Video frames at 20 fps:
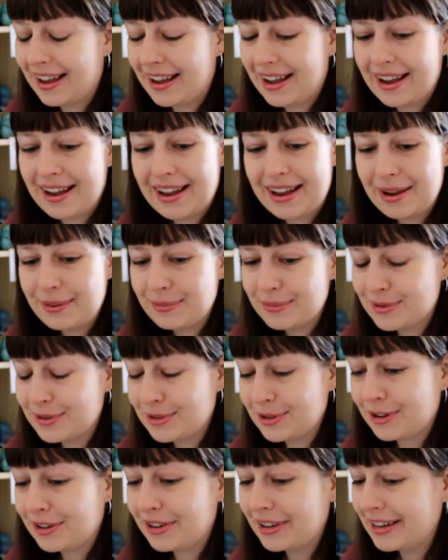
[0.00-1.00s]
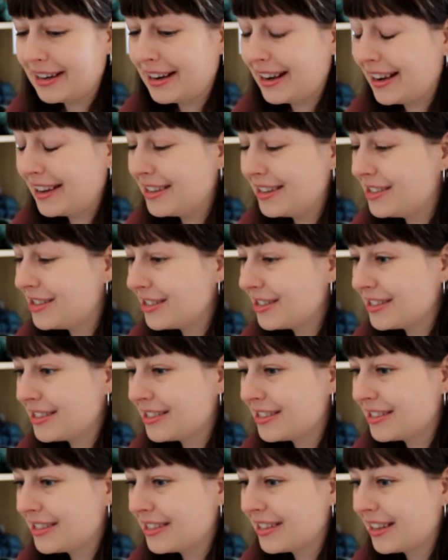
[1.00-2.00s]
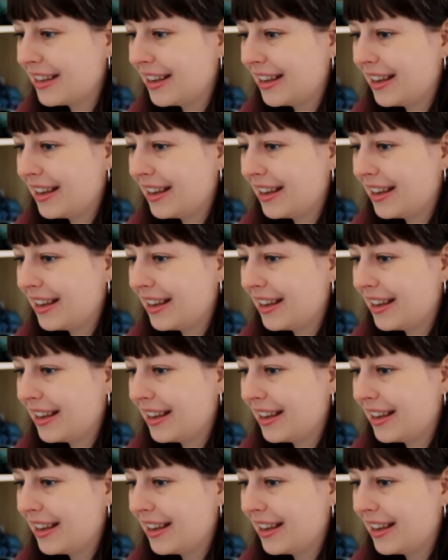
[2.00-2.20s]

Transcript: I'm sorry, I just,